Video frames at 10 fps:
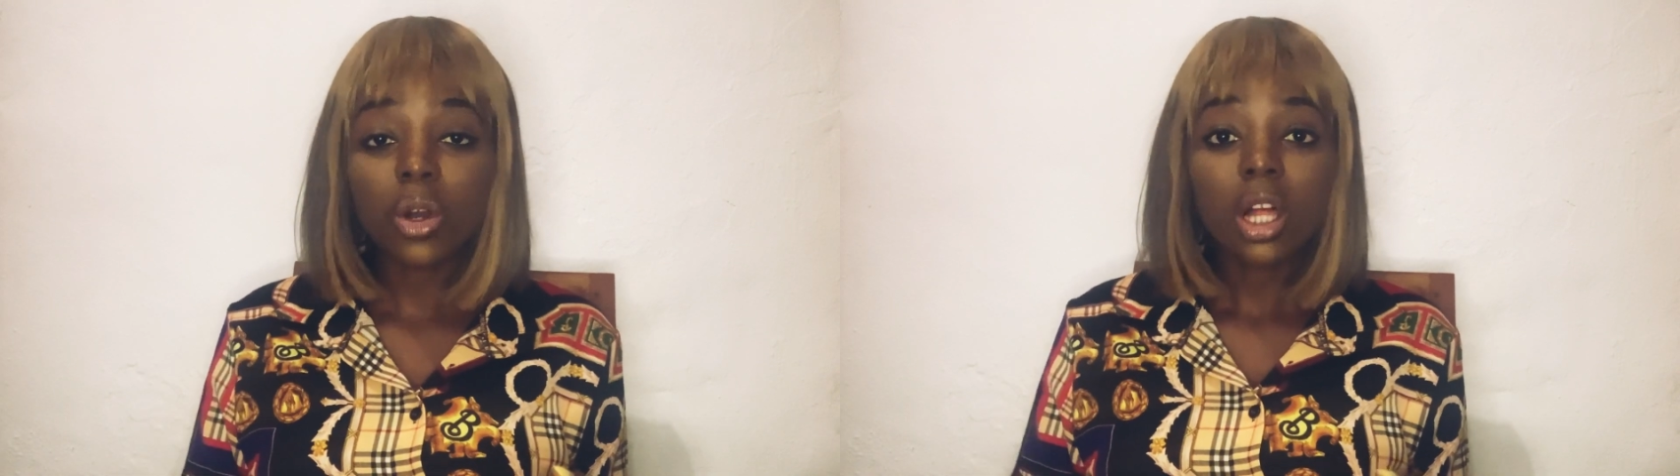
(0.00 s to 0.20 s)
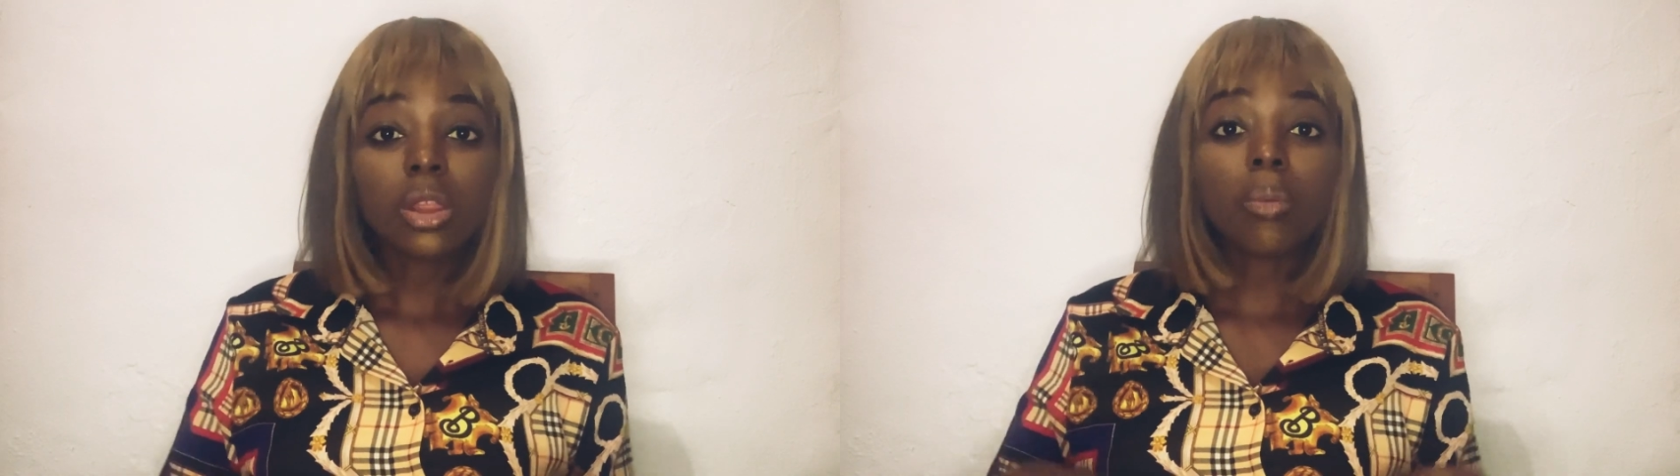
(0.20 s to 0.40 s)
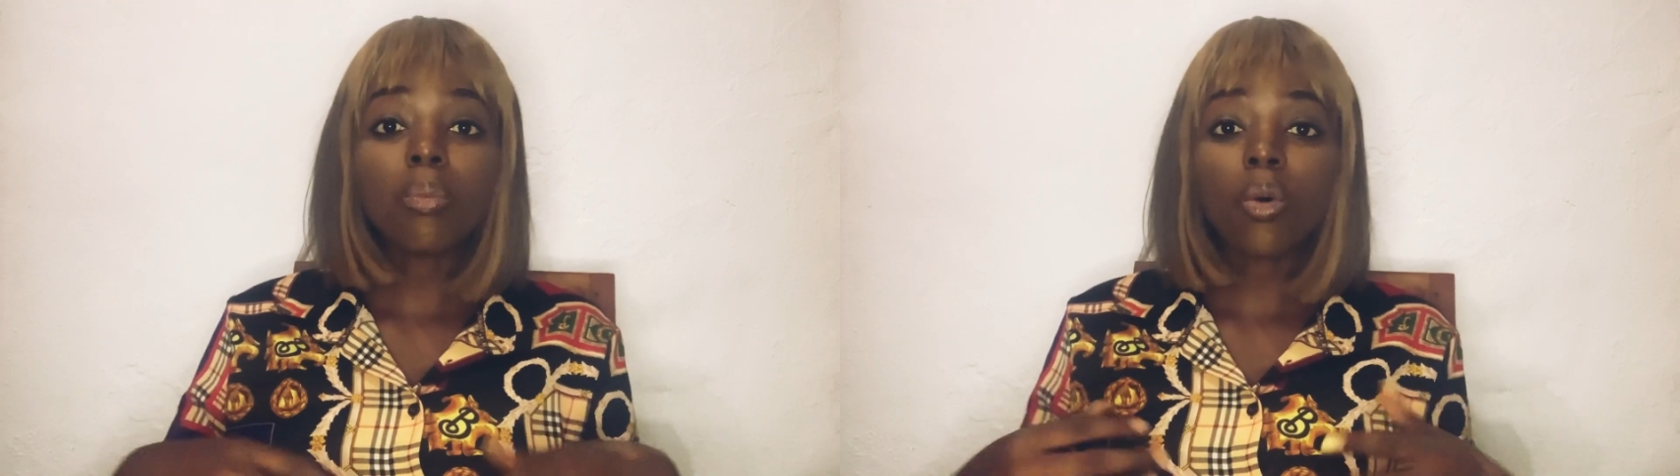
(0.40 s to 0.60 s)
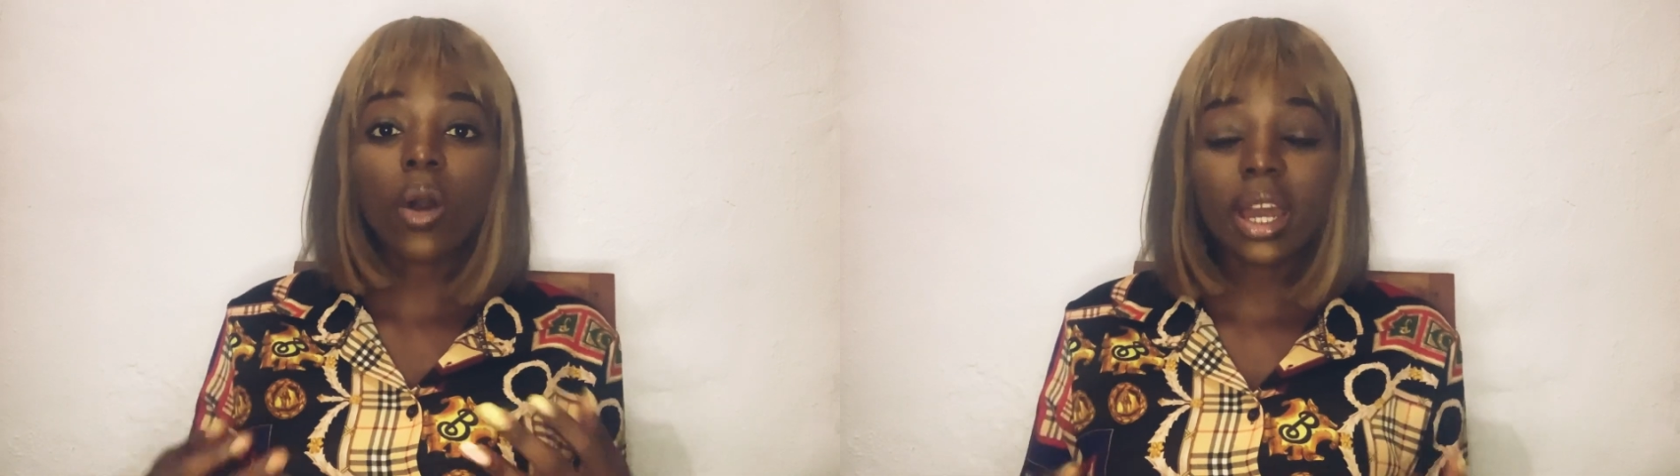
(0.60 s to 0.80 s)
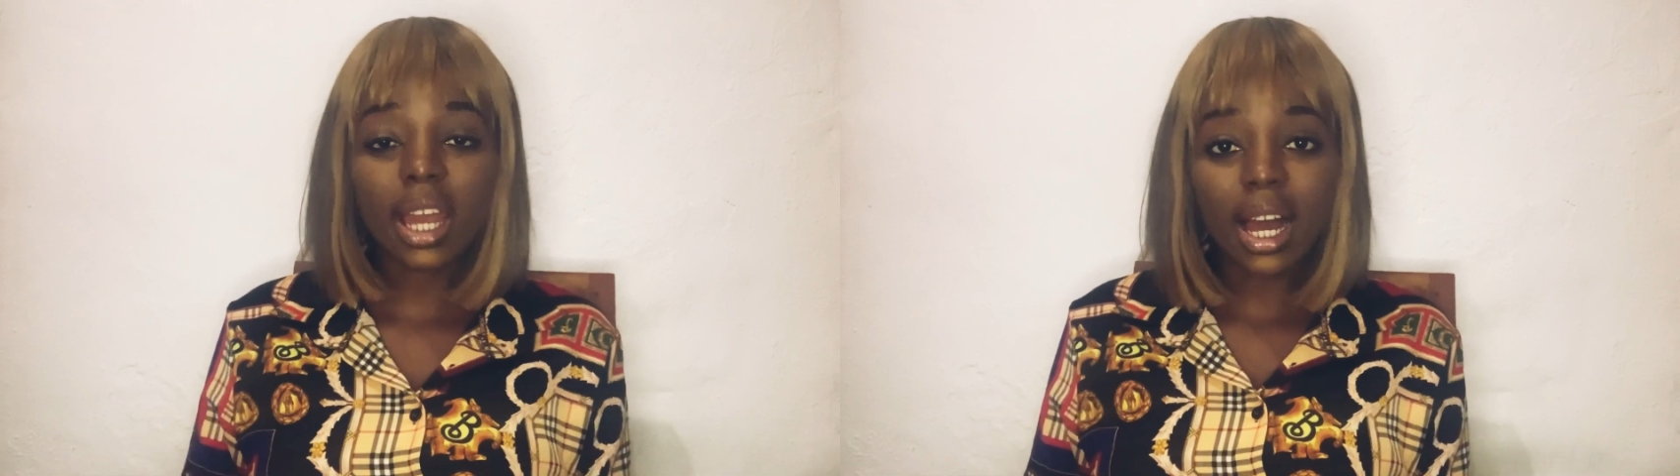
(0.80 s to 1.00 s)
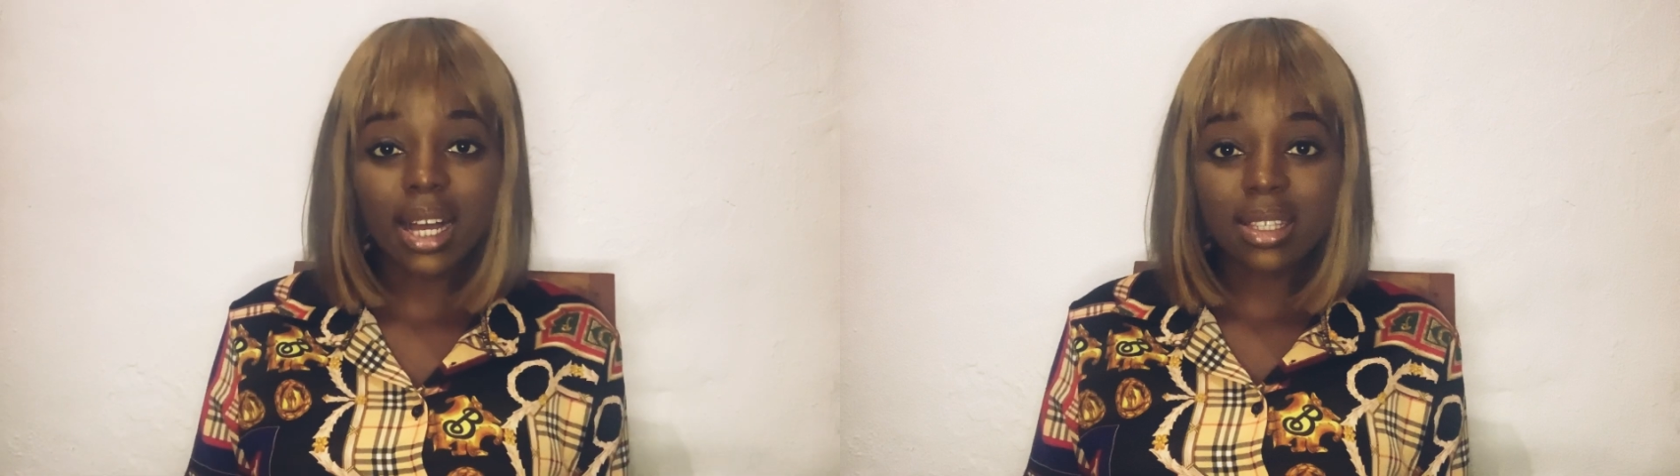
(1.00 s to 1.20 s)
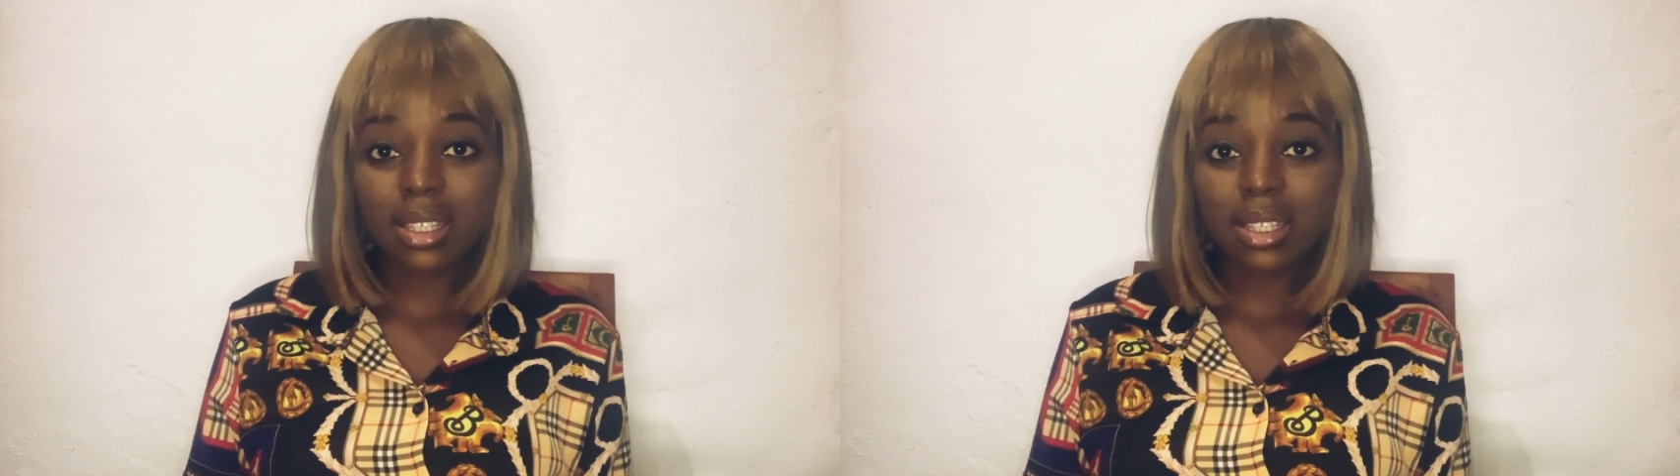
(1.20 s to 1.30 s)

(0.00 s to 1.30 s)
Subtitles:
the more enhanced